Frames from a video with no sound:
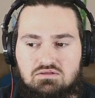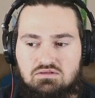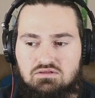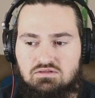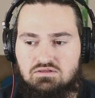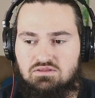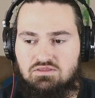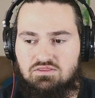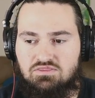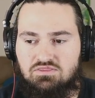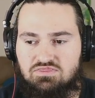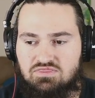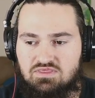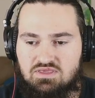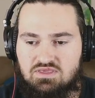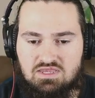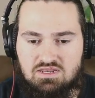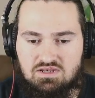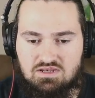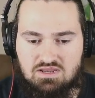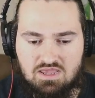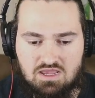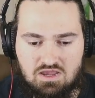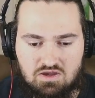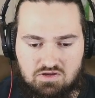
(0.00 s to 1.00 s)
thing
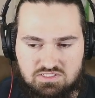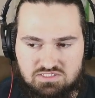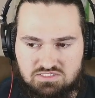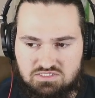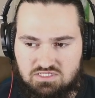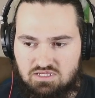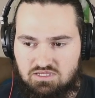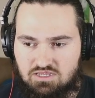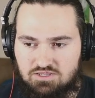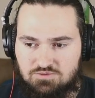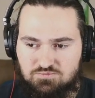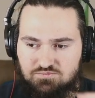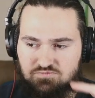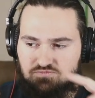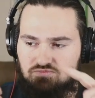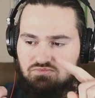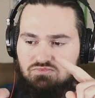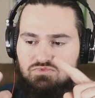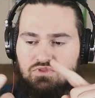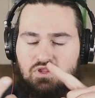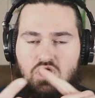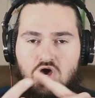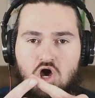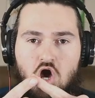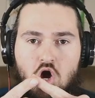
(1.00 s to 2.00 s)
now, is like
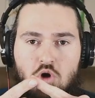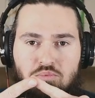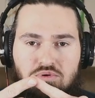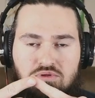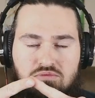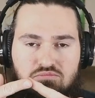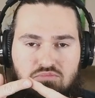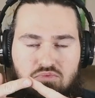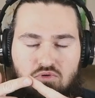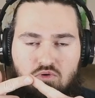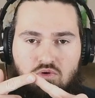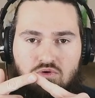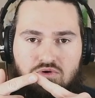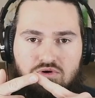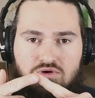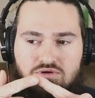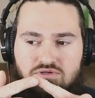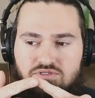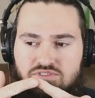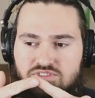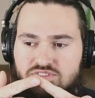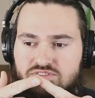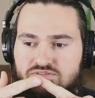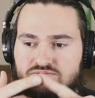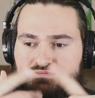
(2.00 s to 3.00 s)
open
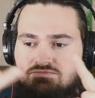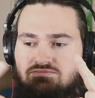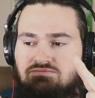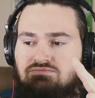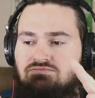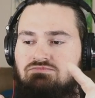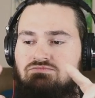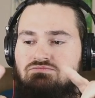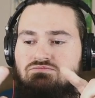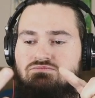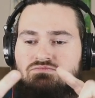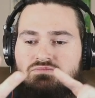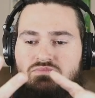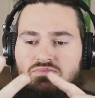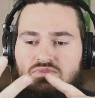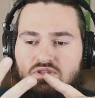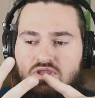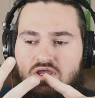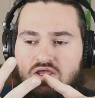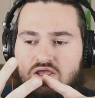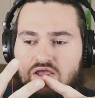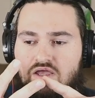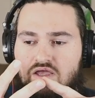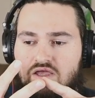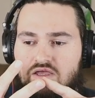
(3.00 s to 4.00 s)
borders,
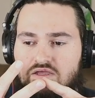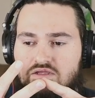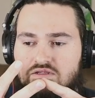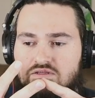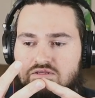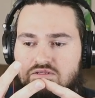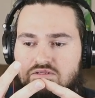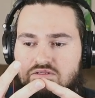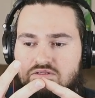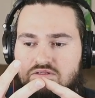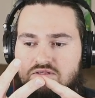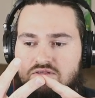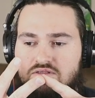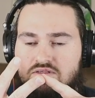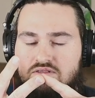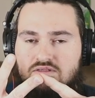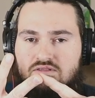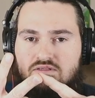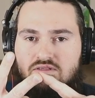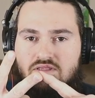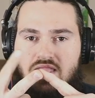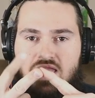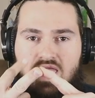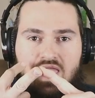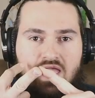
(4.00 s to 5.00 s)

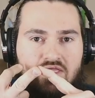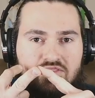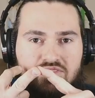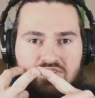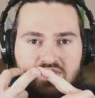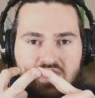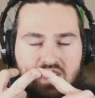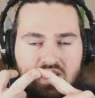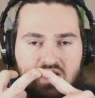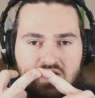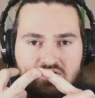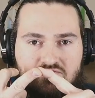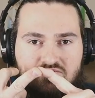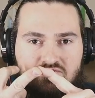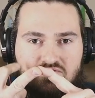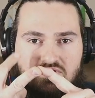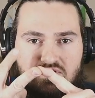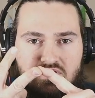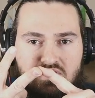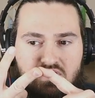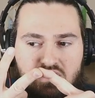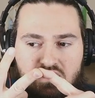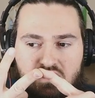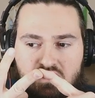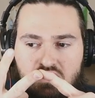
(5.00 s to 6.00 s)
health care for
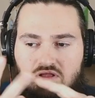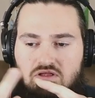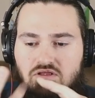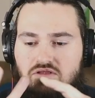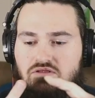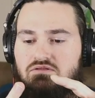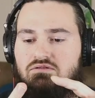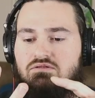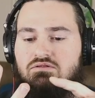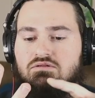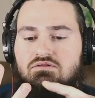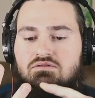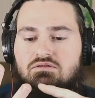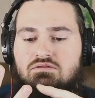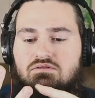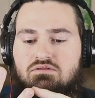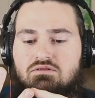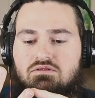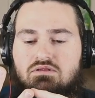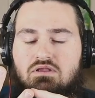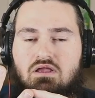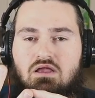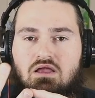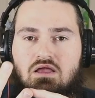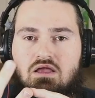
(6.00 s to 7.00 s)
all,
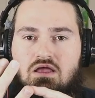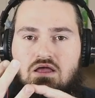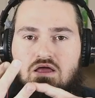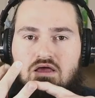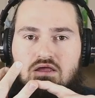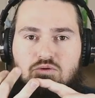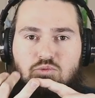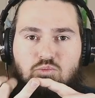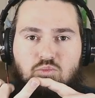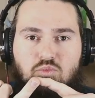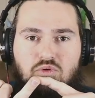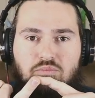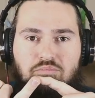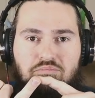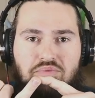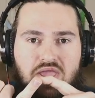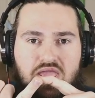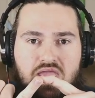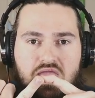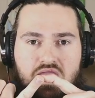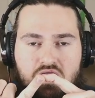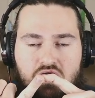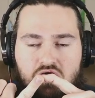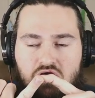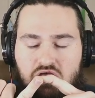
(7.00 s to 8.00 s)
we'll
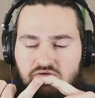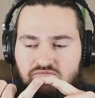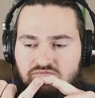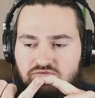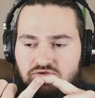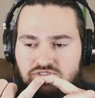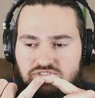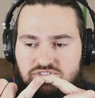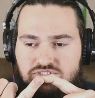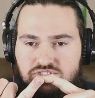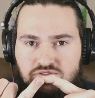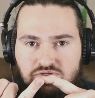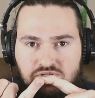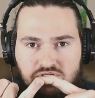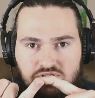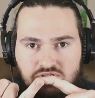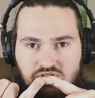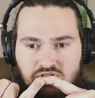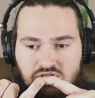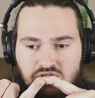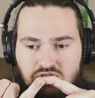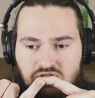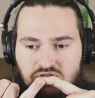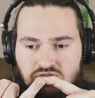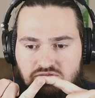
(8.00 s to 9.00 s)
pay off your student
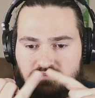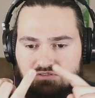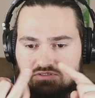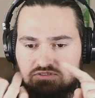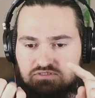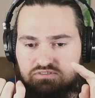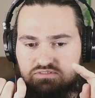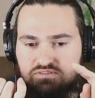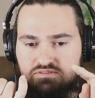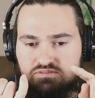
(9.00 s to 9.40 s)
loans.